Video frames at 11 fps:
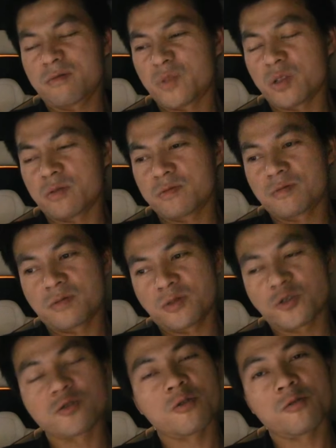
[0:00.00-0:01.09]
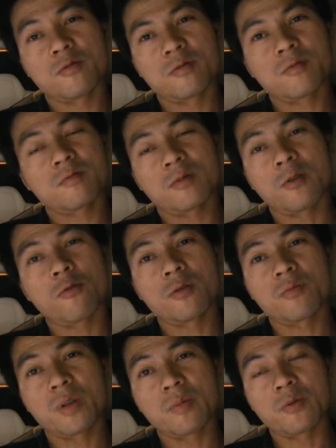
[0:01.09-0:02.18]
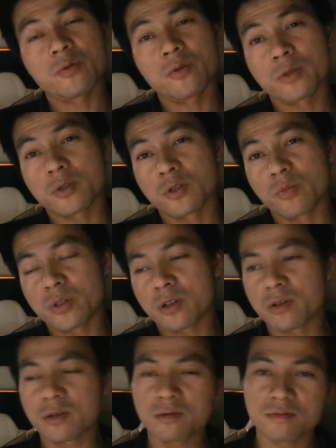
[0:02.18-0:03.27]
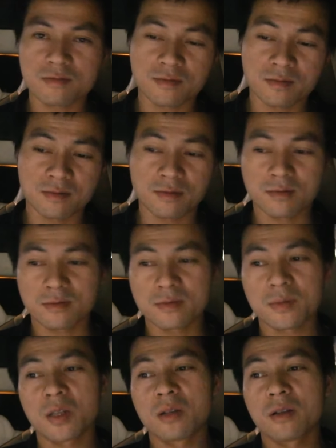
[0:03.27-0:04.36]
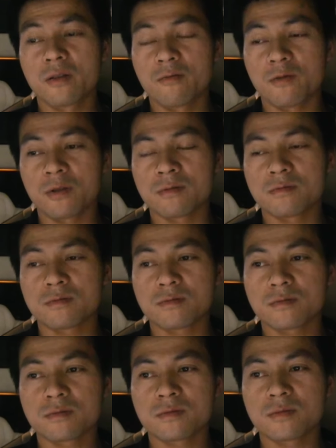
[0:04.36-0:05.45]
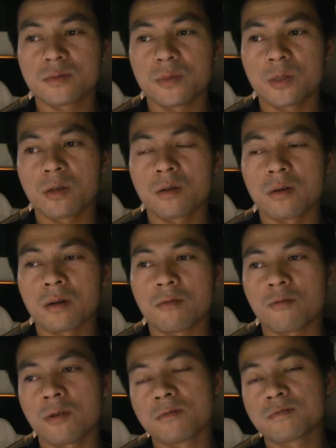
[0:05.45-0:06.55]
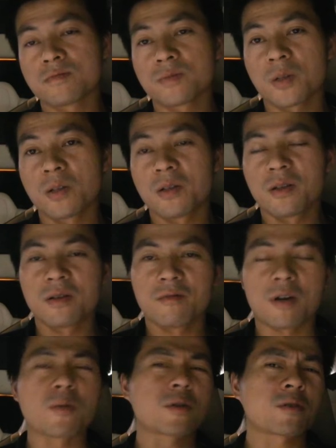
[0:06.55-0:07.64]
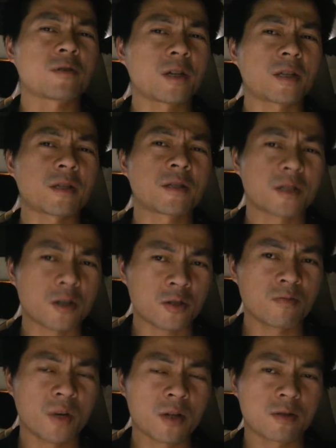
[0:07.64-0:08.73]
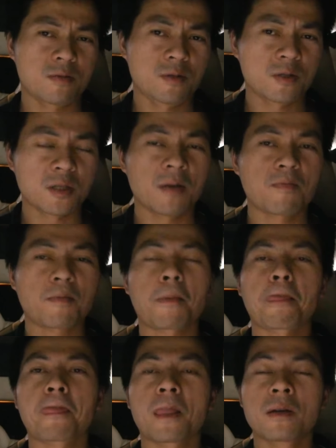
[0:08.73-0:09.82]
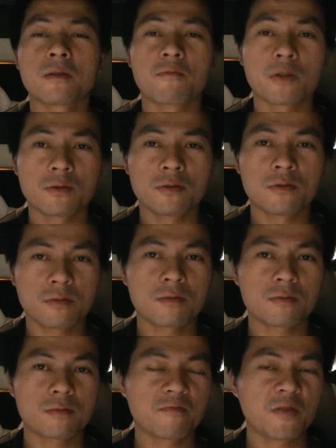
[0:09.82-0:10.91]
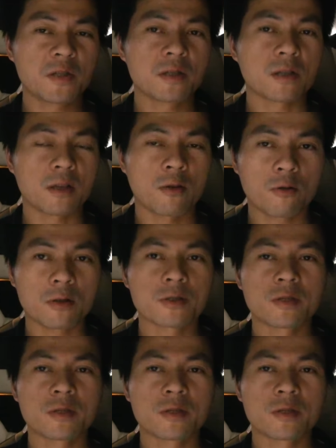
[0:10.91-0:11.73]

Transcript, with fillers: I mean, should local people use a supercharger? Mm, well, yeah, well, I'm not going to take that discussion. But you see, when you visit a local